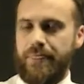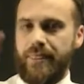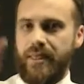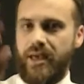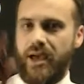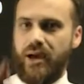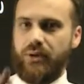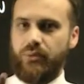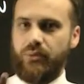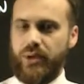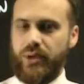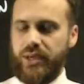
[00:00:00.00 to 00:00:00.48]

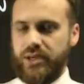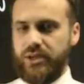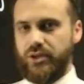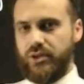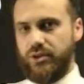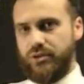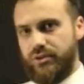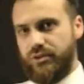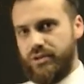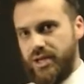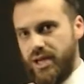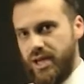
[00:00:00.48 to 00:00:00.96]
And we can
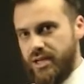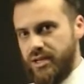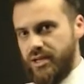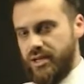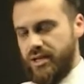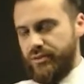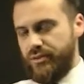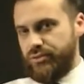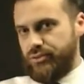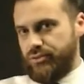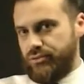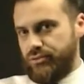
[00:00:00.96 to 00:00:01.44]
create
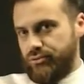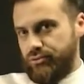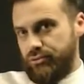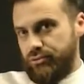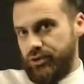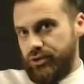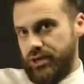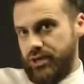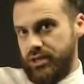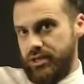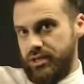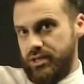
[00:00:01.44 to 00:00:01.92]
a
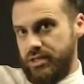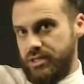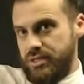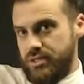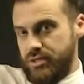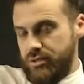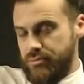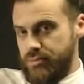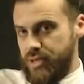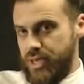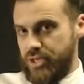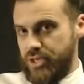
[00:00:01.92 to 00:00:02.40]

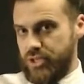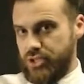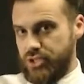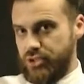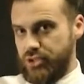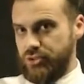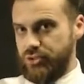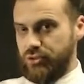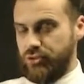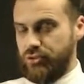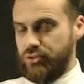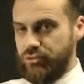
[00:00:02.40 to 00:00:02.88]

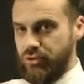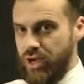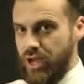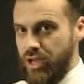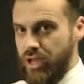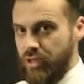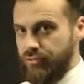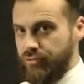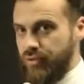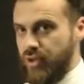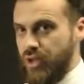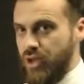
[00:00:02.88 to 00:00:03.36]
three-dimensional graph
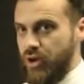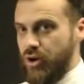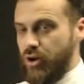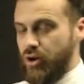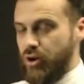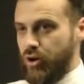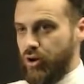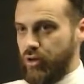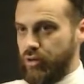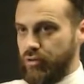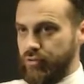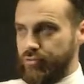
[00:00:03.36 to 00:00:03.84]

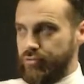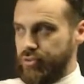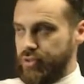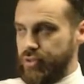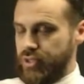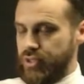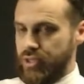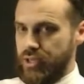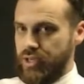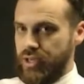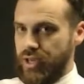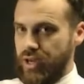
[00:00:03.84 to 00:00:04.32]
of
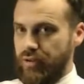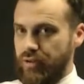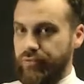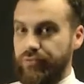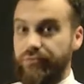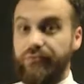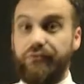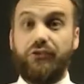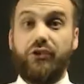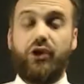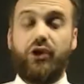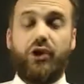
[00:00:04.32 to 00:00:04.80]
the
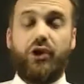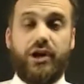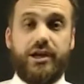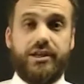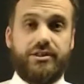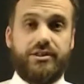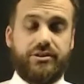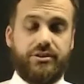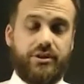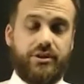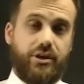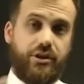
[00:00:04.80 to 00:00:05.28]
flight
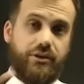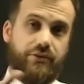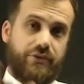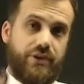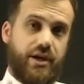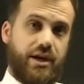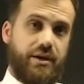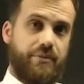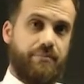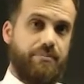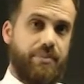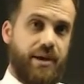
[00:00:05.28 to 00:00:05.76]
of
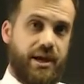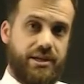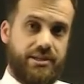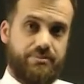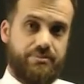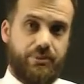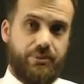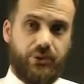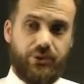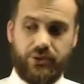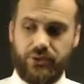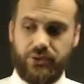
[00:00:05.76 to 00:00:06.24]
that
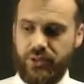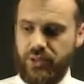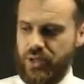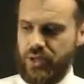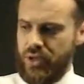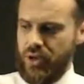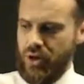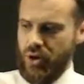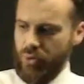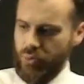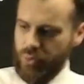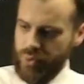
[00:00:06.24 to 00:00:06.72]
baseball.
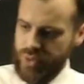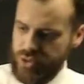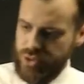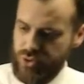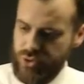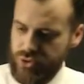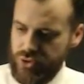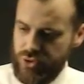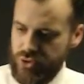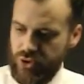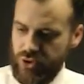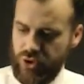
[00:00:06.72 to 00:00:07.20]
We
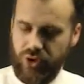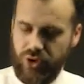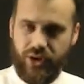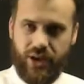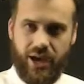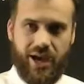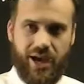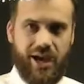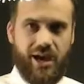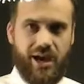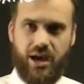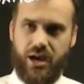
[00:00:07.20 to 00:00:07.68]
do not
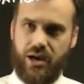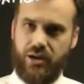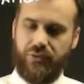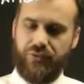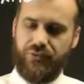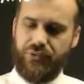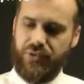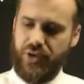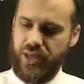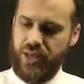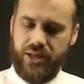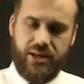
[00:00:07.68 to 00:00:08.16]
have
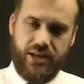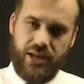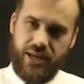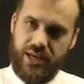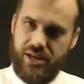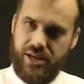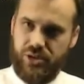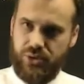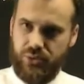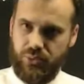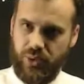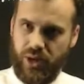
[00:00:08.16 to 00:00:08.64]
a
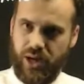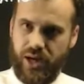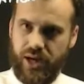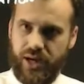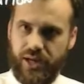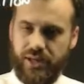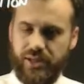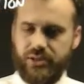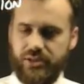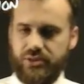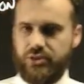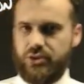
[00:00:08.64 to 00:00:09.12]
neat
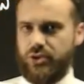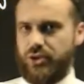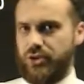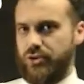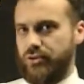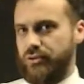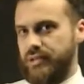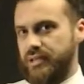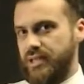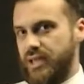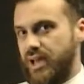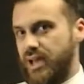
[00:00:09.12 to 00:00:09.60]
way to
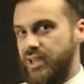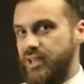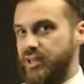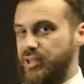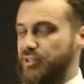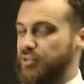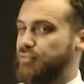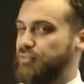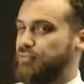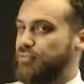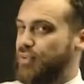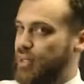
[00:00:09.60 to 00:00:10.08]
create
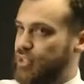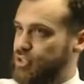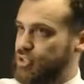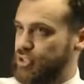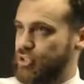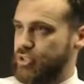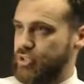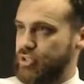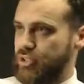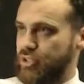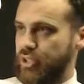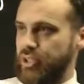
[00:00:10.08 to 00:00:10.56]
a
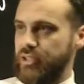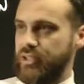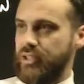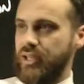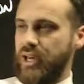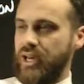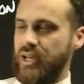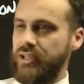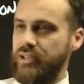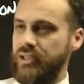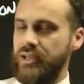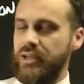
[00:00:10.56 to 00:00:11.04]
function like
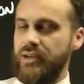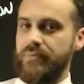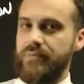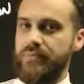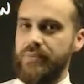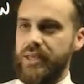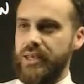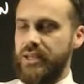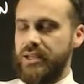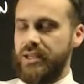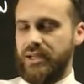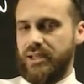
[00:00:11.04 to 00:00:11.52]
that
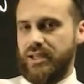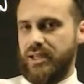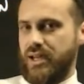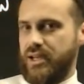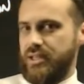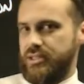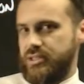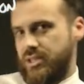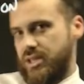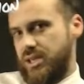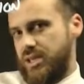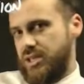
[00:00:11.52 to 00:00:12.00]
in a
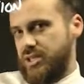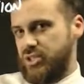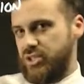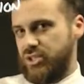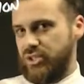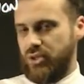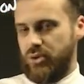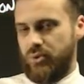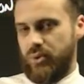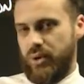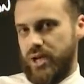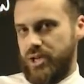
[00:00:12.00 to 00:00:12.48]
Cartesian
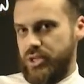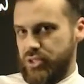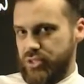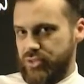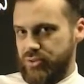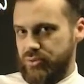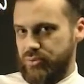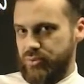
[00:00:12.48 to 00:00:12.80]
equation.